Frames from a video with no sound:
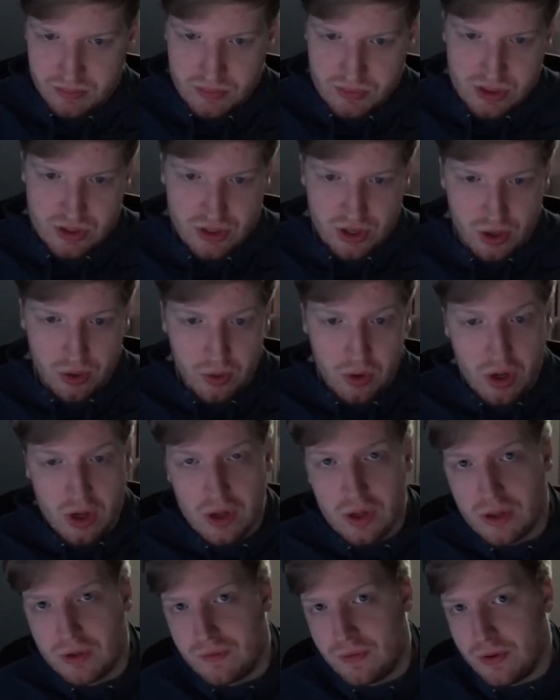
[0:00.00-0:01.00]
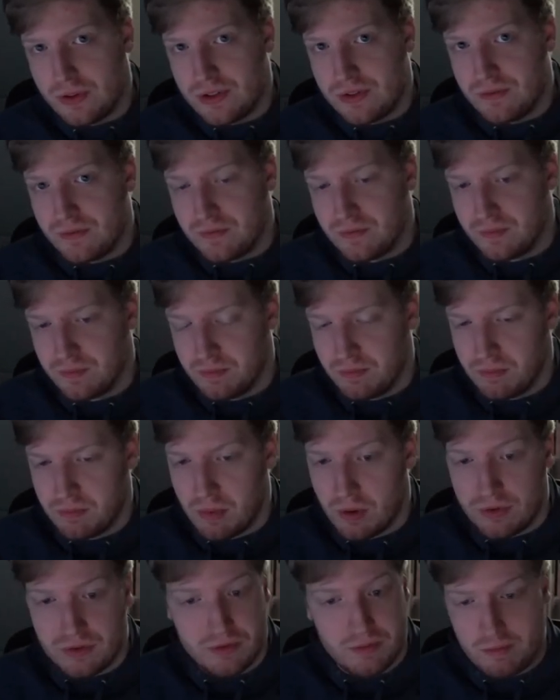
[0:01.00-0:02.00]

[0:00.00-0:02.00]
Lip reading: So the first and most